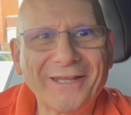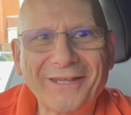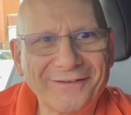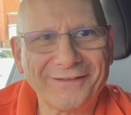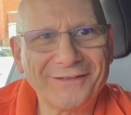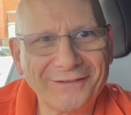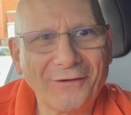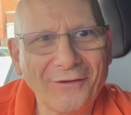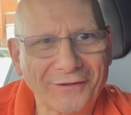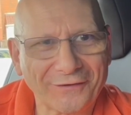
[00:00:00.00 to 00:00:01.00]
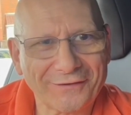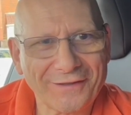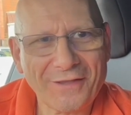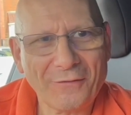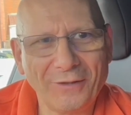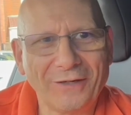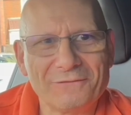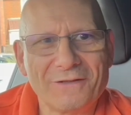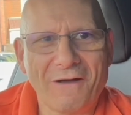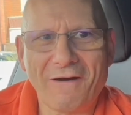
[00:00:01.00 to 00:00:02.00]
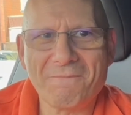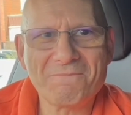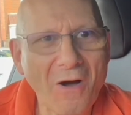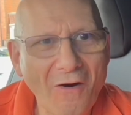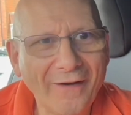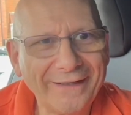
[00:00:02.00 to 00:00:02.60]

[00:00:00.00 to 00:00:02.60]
is in dollars. Well, I